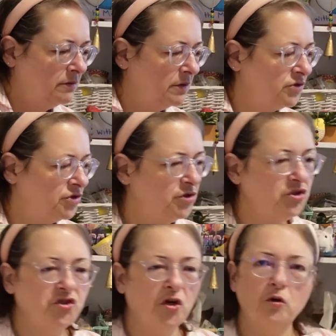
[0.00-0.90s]
Let's just
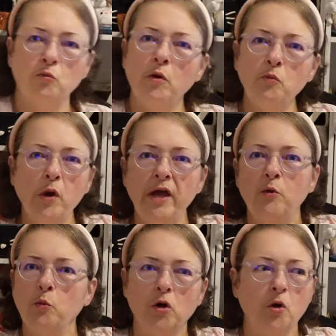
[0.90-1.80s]
start on one way
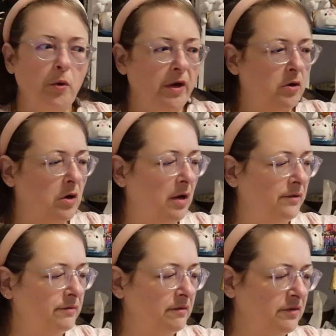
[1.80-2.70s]
and work our way
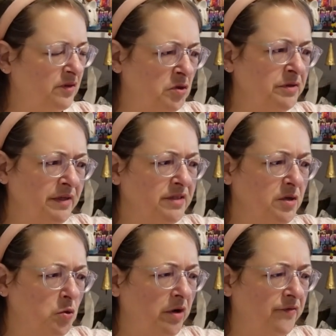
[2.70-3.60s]
across, because it looks like it's
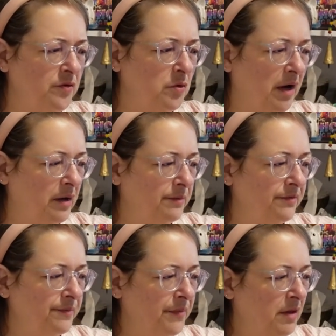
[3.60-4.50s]
got quite a few items.